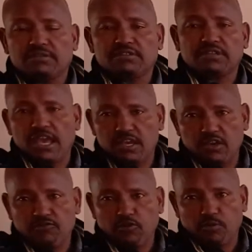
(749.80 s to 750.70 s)
Thank
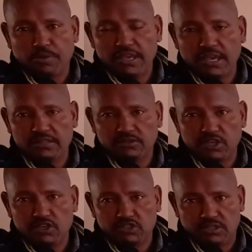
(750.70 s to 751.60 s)
you for paying
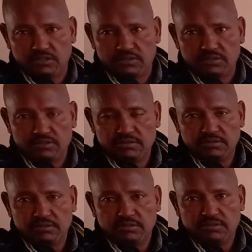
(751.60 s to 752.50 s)
attention.
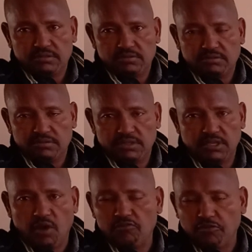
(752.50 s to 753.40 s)

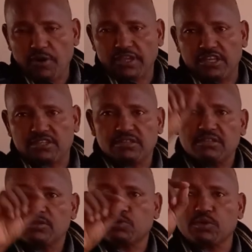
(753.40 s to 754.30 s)
Don't
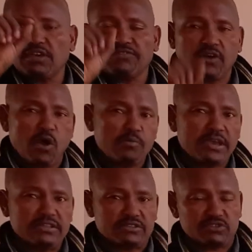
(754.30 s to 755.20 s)
forget to give
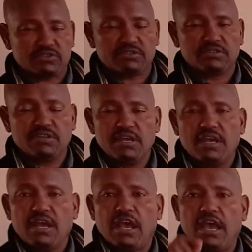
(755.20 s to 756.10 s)
comments
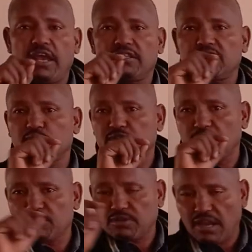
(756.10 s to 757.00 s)
and to
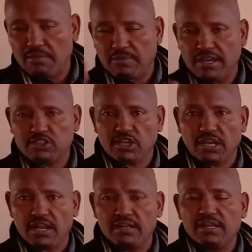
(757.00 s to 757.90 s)
subscribe my
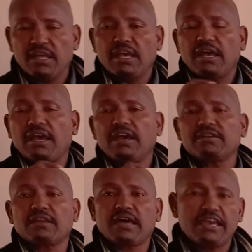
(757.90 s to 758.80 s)
channel
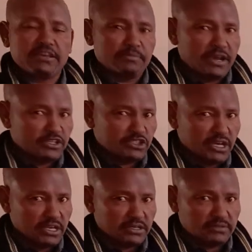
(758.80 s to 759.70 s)
and like my
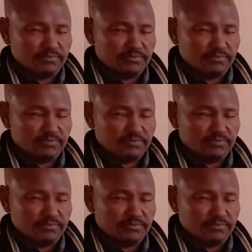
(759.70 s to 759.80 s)
channel.